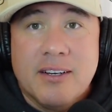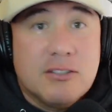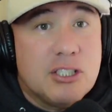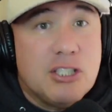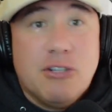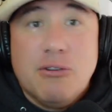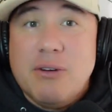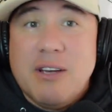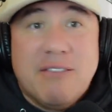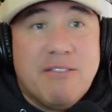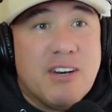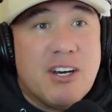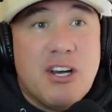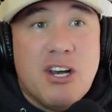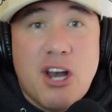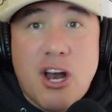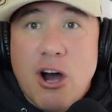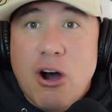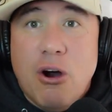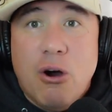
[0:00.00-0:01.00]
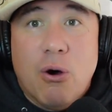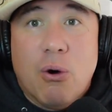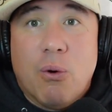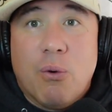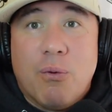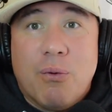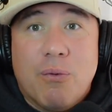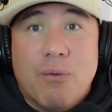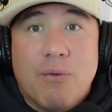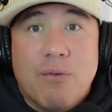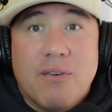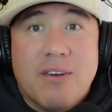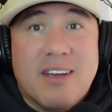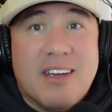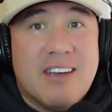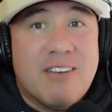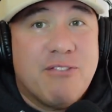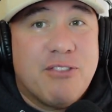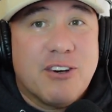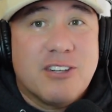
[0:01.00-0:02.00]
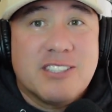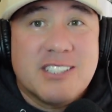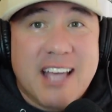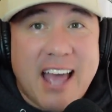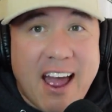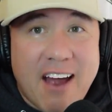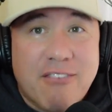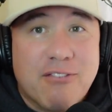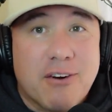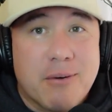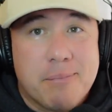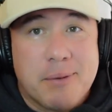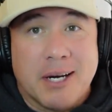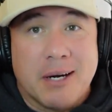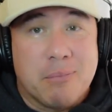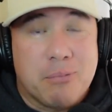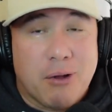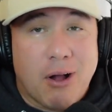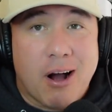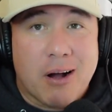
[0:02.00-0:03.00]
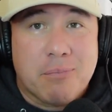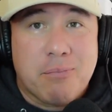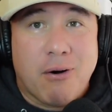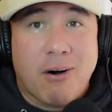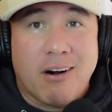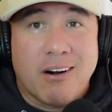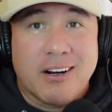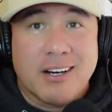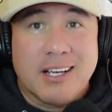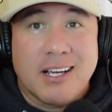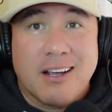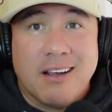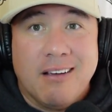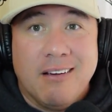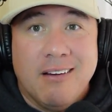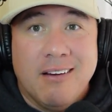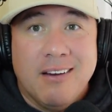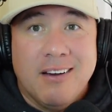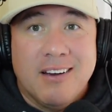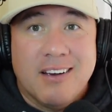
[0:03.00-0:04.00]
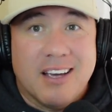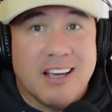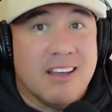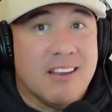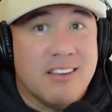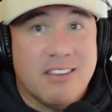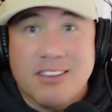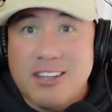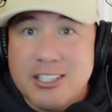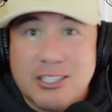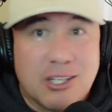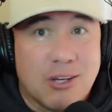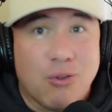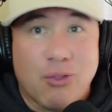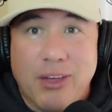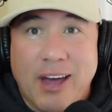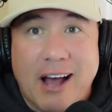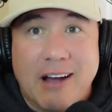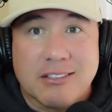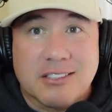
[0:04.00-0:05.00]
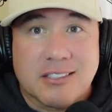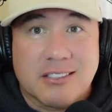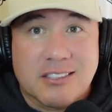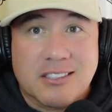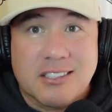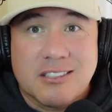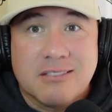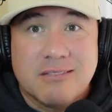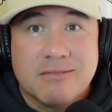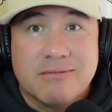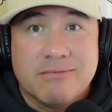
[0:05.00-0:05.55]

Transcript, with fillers: Do you even know if there's ever been a block party in the 2000s.